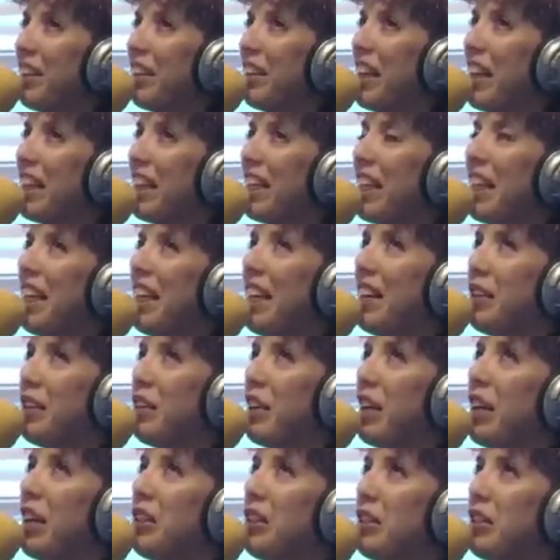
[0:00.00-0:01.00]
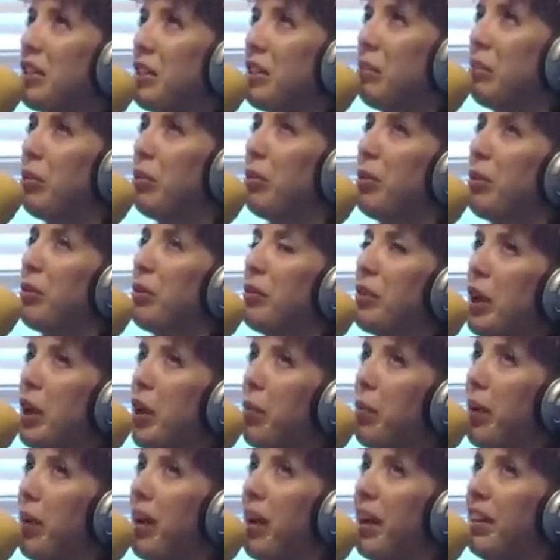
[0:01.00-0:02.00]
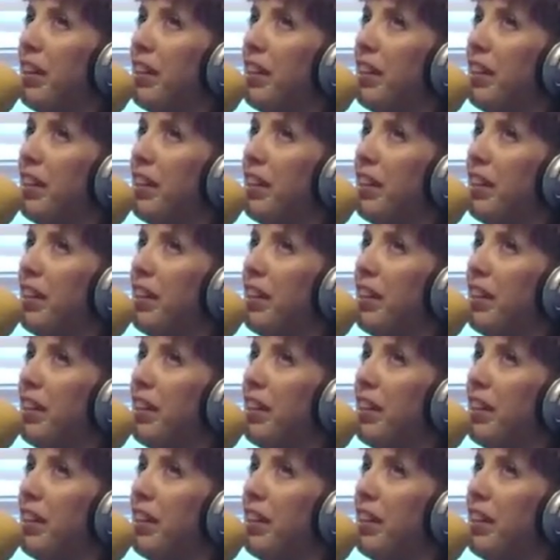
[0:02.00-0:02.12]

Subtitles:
and I just am grossed out by